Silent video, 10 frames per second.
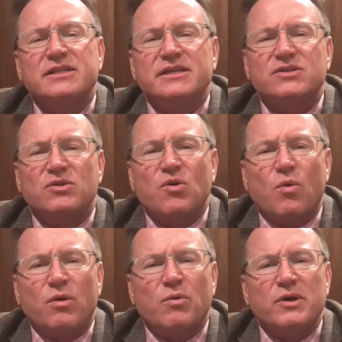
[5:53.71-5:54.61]
These are
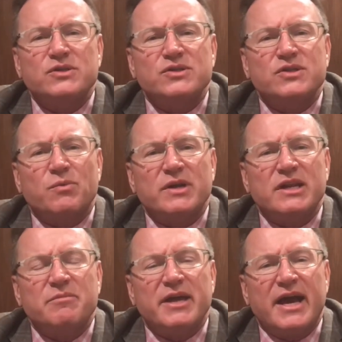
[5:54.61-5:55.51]
core questions that we
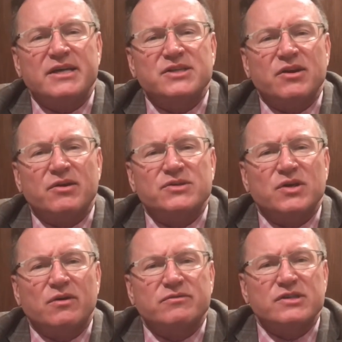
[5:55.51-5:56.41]
need to be asking
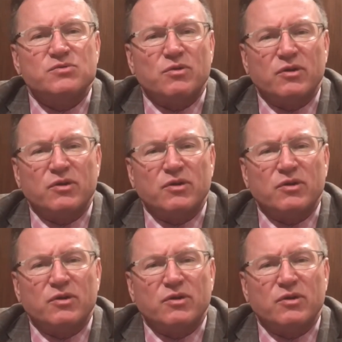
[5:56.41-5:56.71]
ourselves as we're